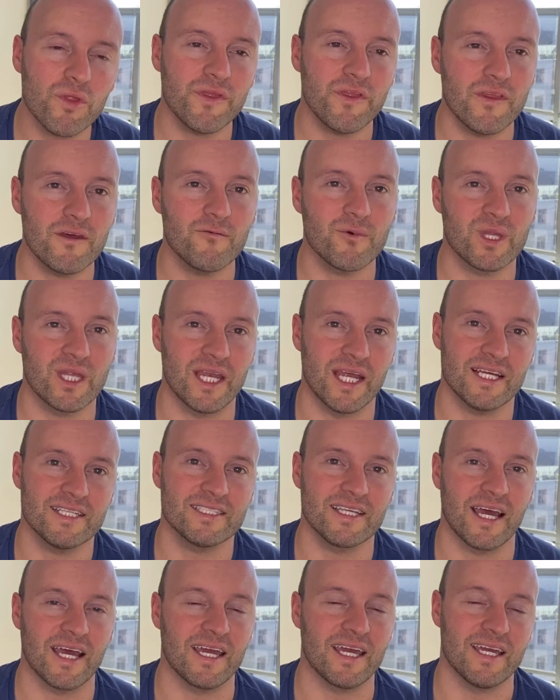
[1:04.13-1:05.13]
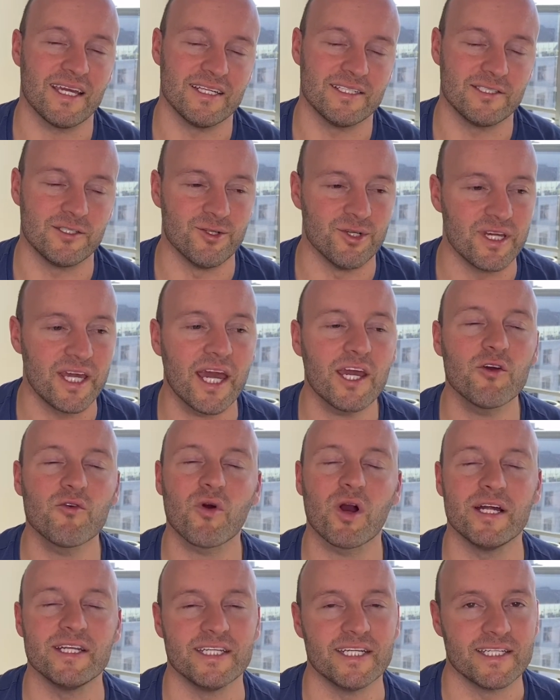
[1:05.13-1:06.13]
thing with an essay is to get your
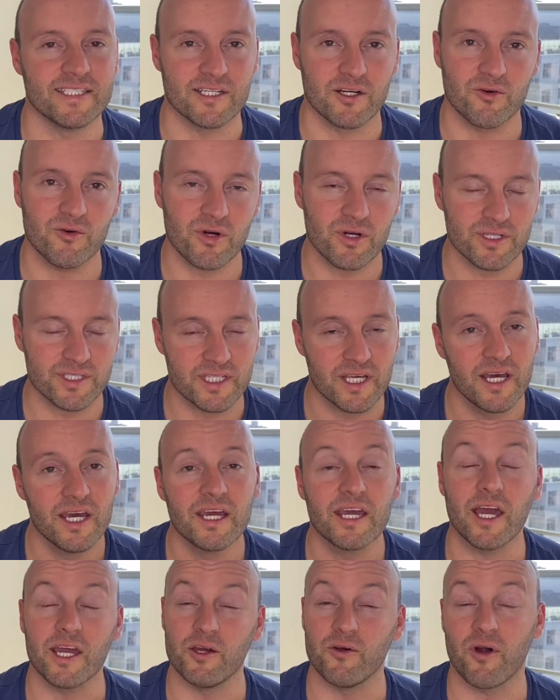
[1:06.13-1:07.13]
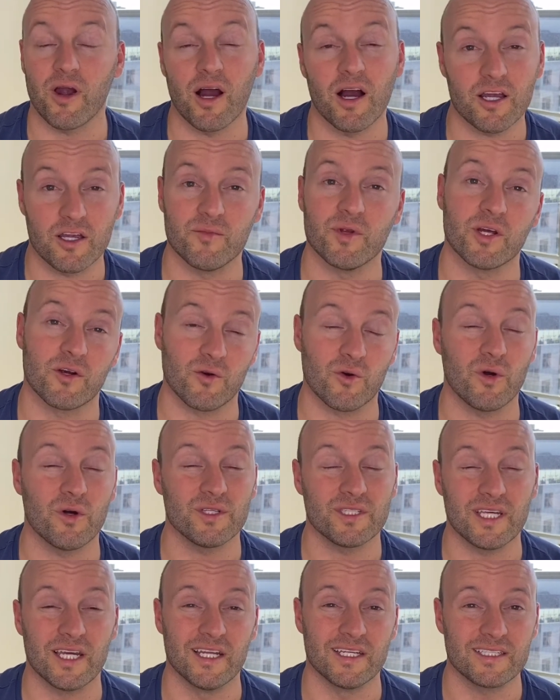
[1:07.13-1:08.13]
ideas across, get your argument across
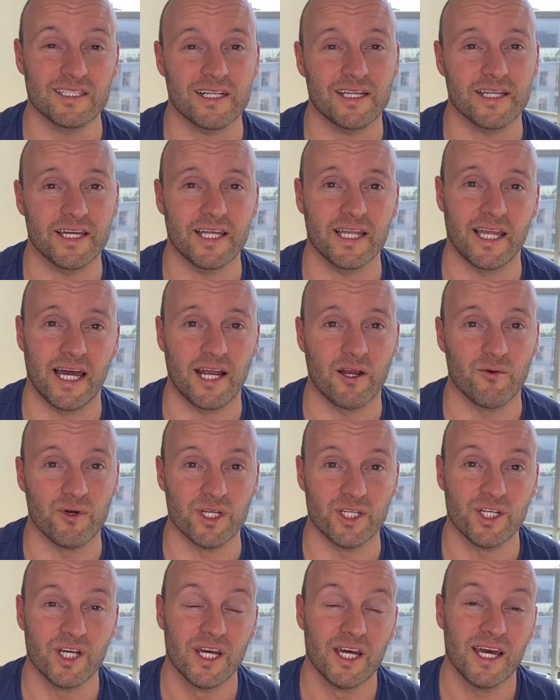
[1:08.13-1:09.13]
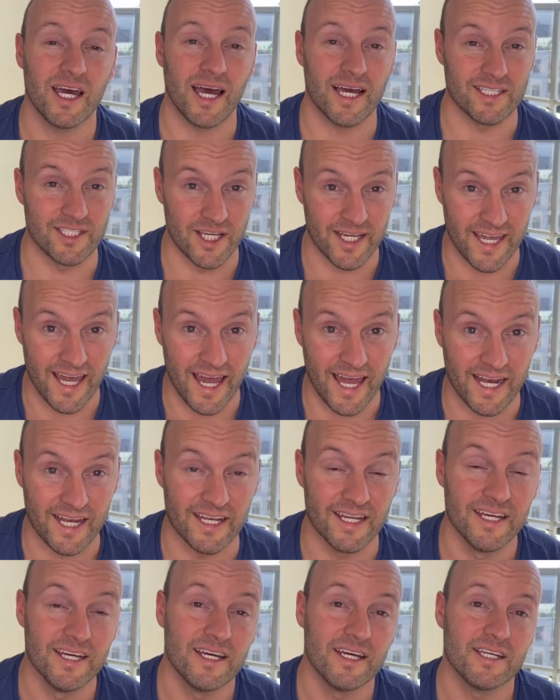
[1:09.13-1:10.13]
in as clear language as you can.
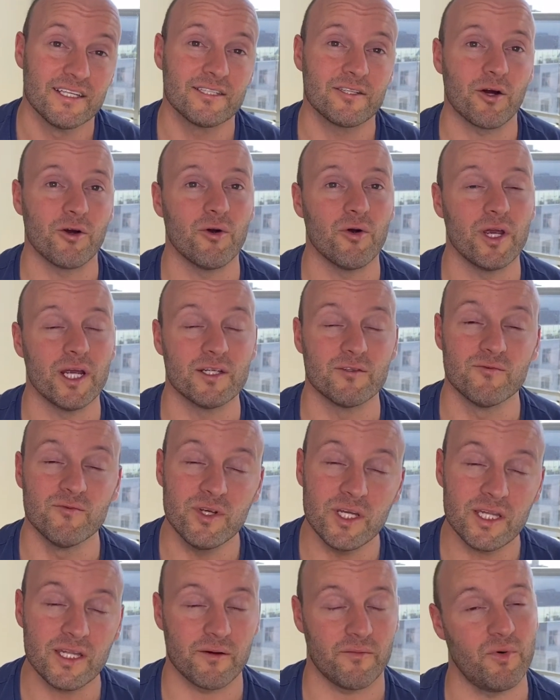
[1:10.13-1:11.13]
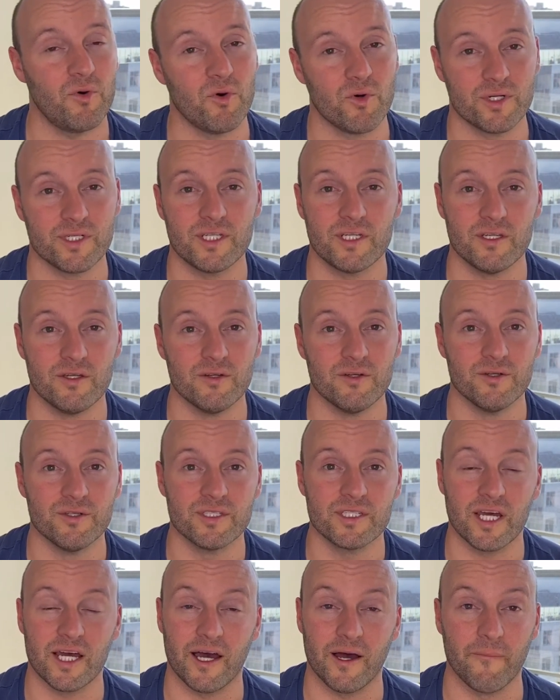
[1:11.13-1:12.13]
So it's really important to use
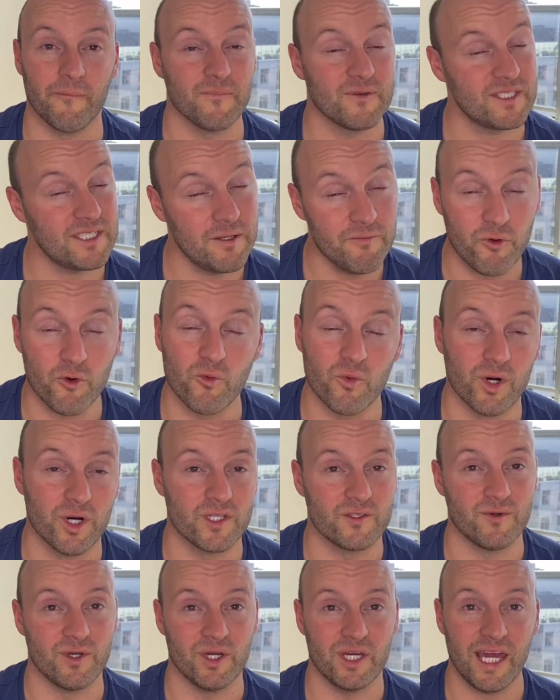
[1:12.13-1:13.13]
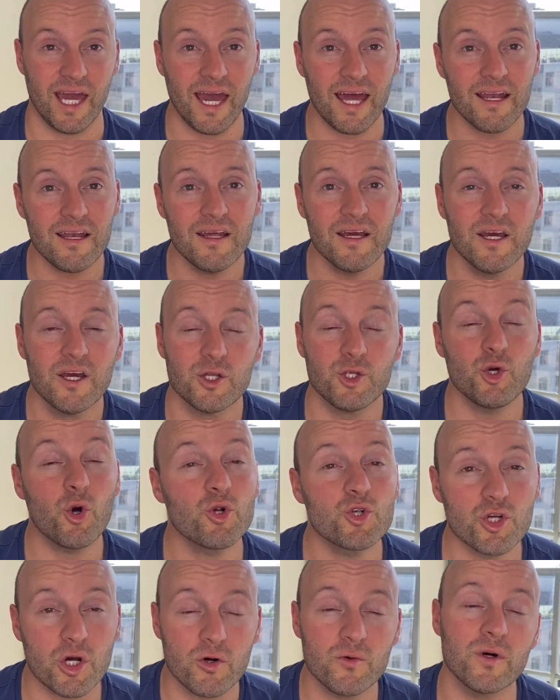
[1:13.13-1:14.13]
simple words where you can. George
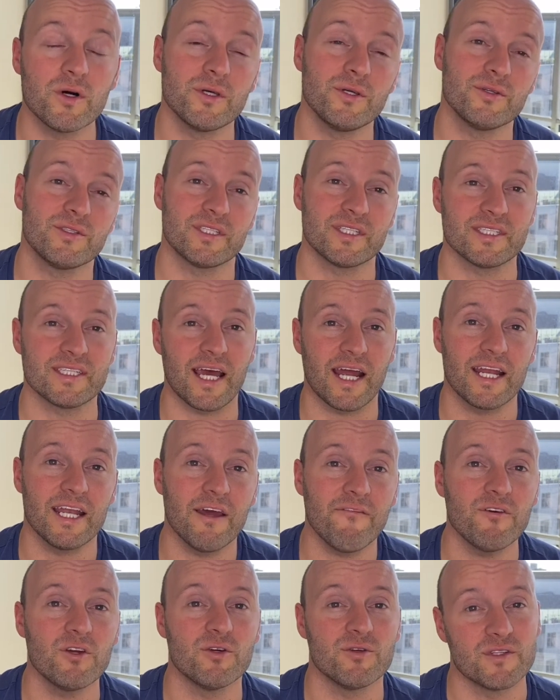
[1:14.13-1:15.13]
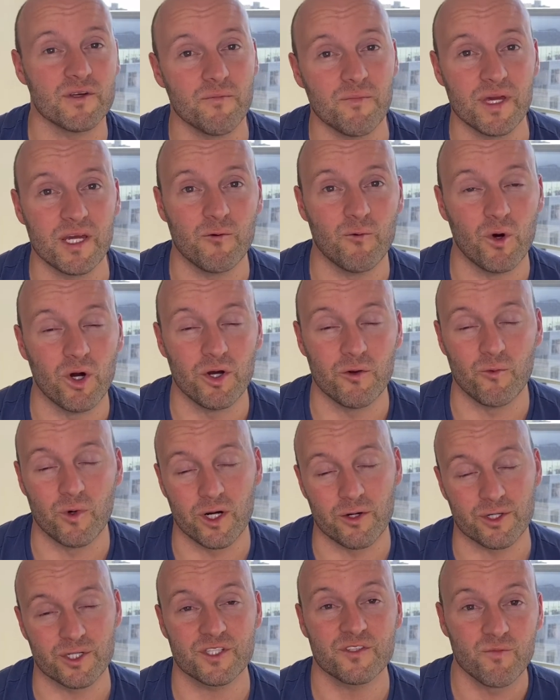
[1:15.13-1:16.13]
Orwell used to say, never use a big word where
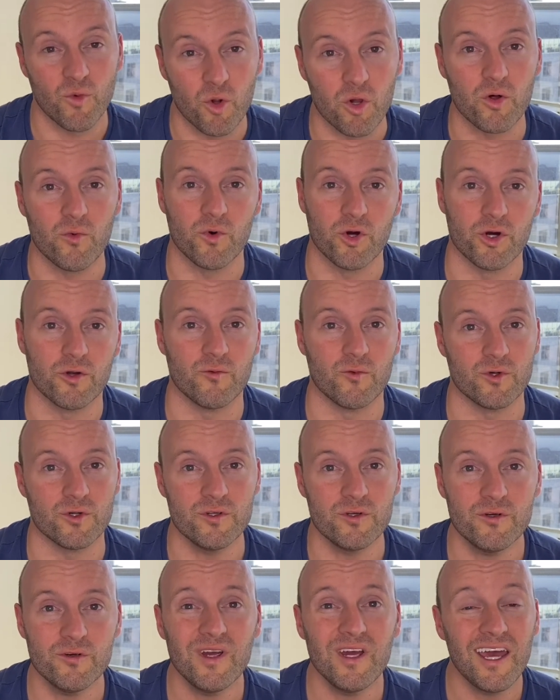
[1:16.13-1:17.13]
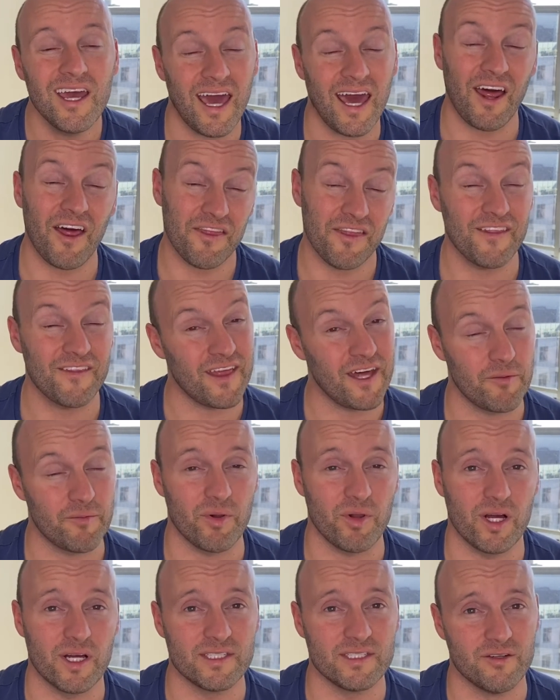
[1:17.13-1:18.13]
a smaller word will do, and I think that
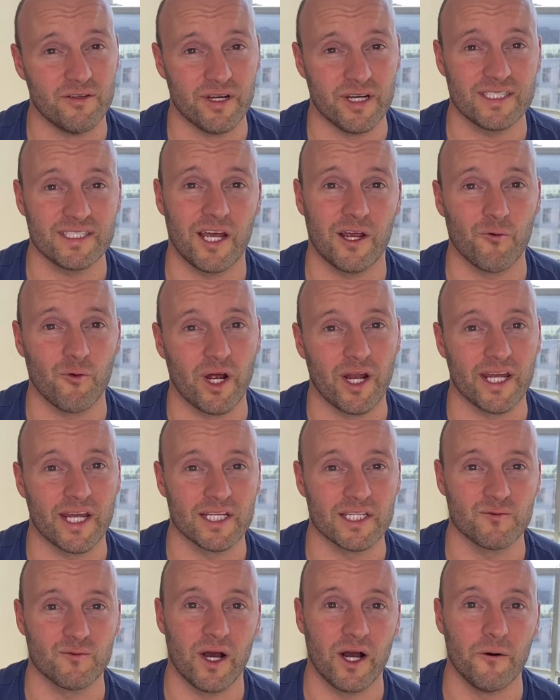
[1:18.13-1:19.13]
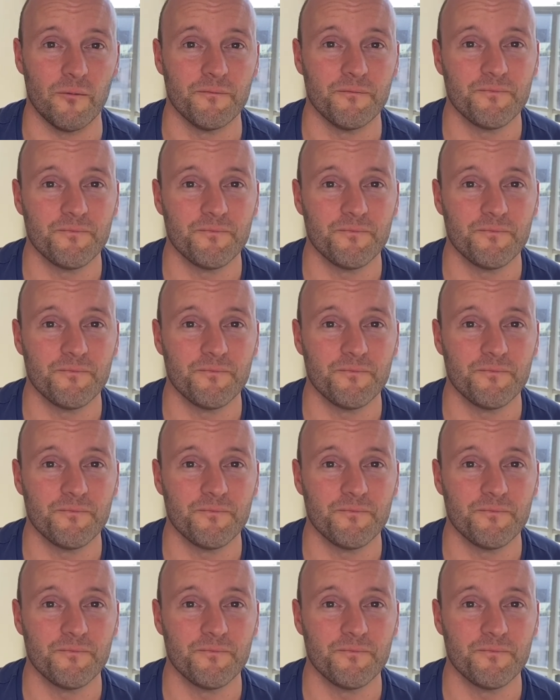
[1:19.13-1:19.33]
applies to your essay writing as well.